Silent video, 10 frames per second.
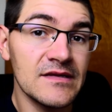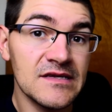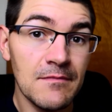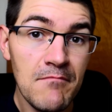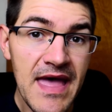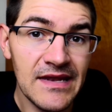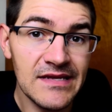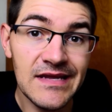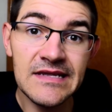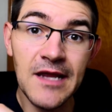
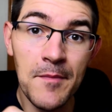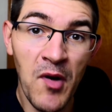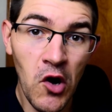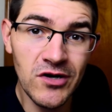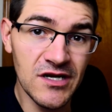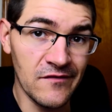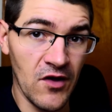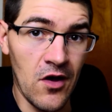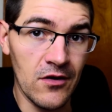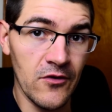Cement is a part
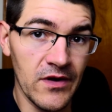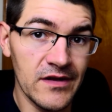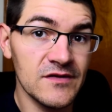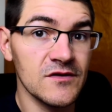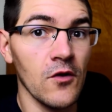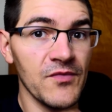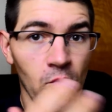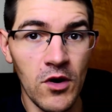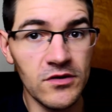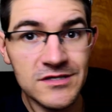of concrete, so the
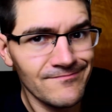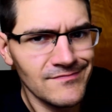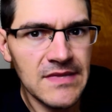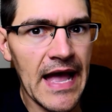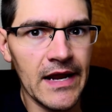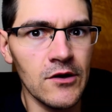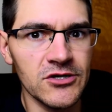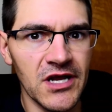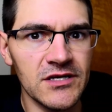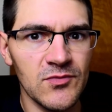word's not
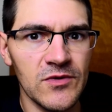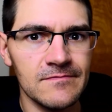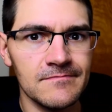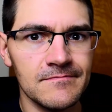interchangeable.